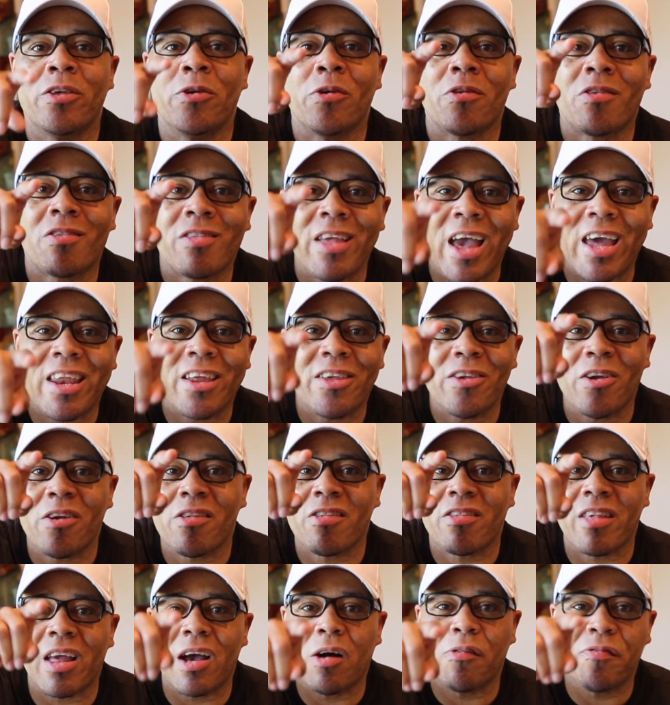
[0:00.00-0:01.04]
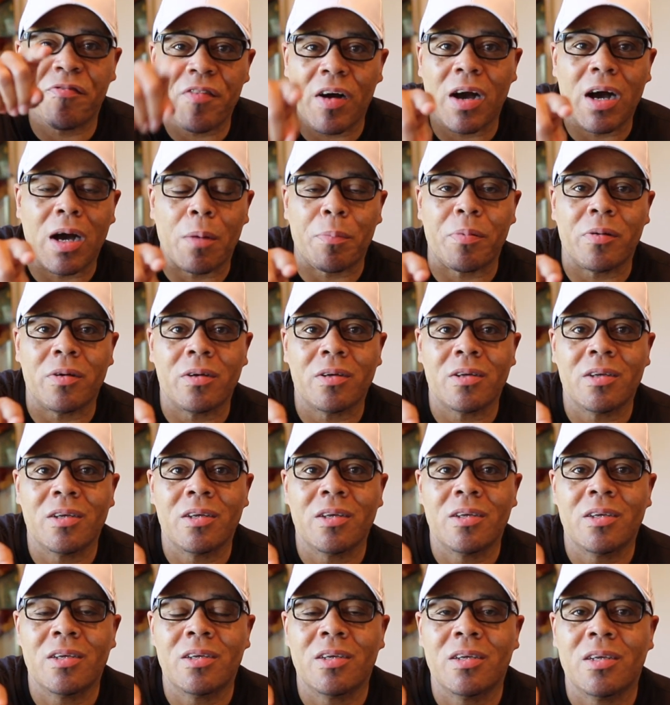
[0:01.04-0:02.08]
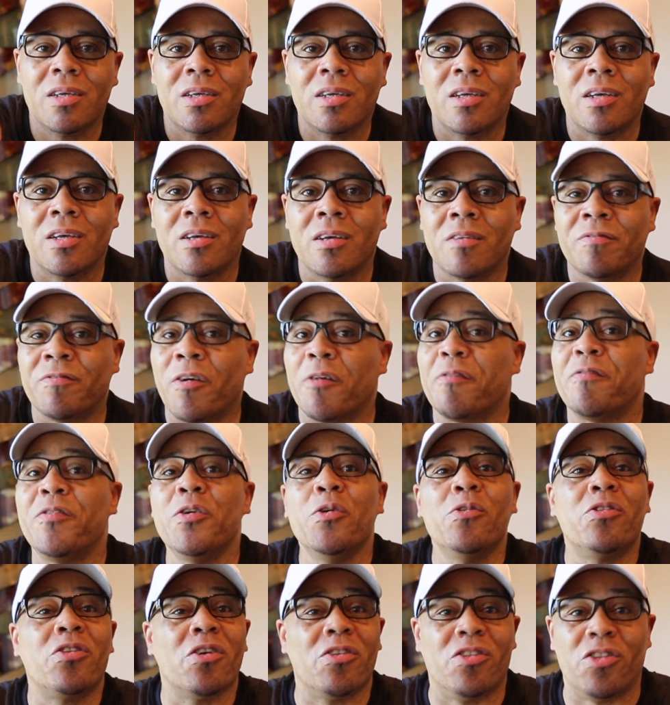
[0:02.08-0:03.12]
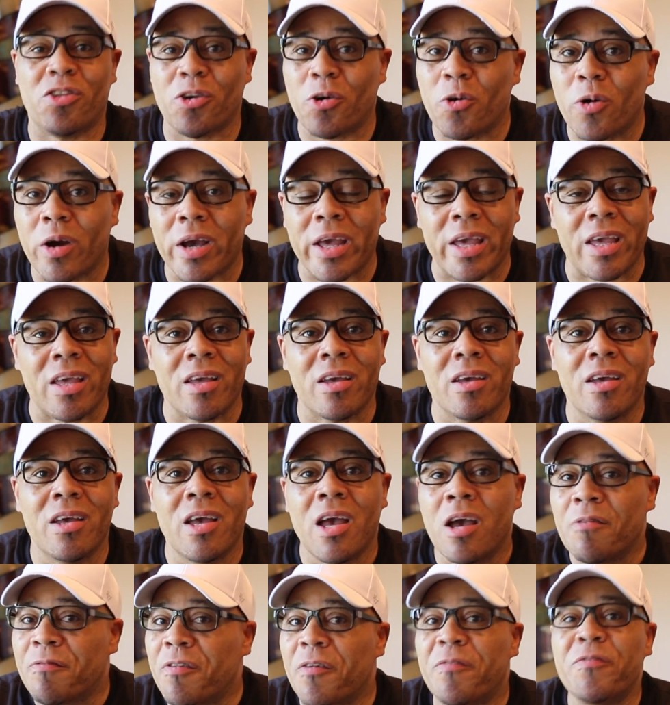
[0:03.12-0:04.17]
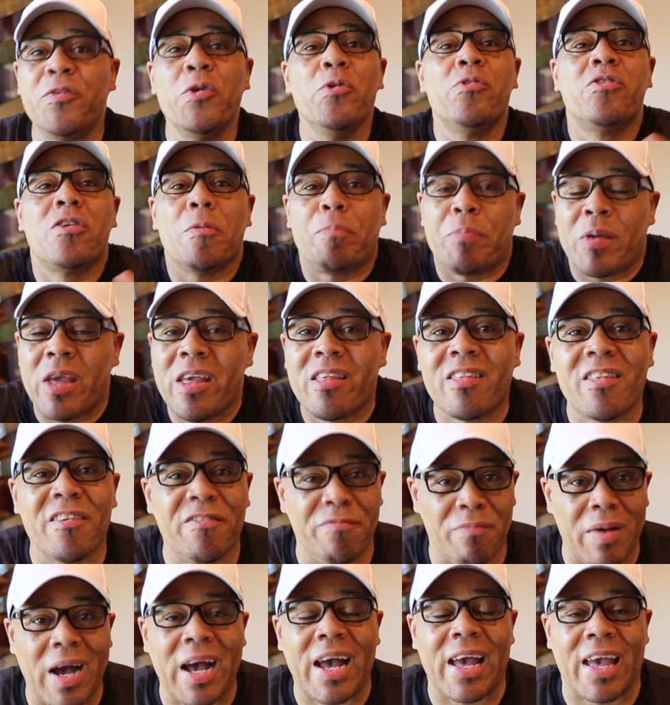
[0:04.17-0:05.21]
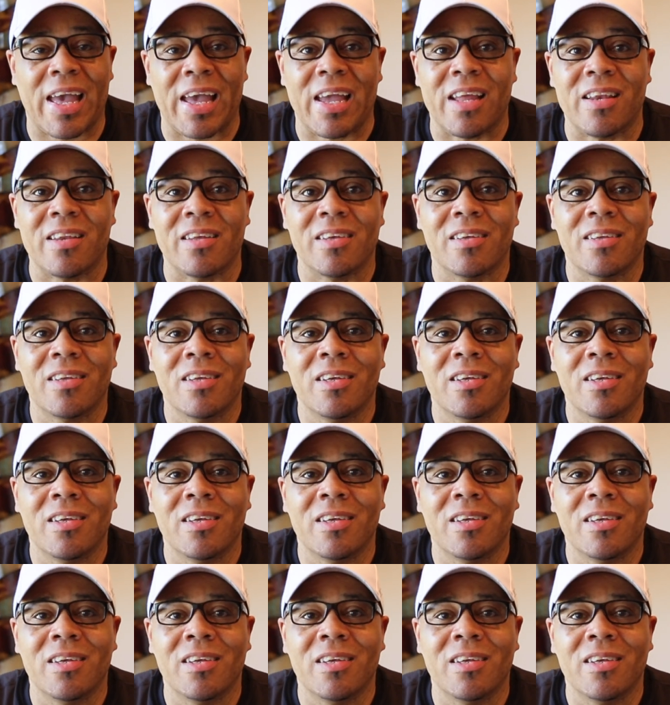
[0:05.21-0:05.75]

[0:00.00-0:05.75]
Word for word: you're setting yourself up for future joy, for future peace of mind.